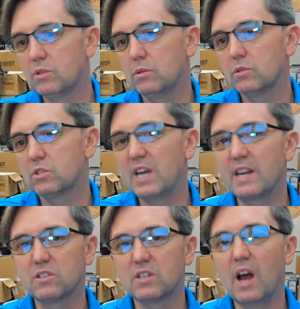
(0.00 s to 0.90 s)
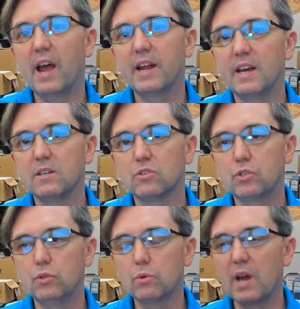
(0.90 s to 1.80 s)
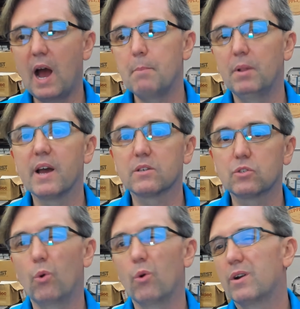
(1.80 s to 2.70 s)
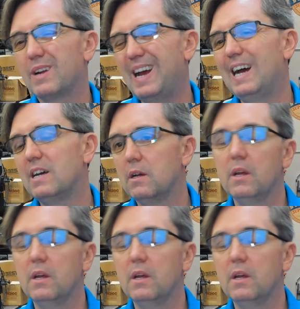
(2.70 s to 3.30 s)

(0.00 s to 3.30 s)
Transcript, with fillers: set aside as too complex or ah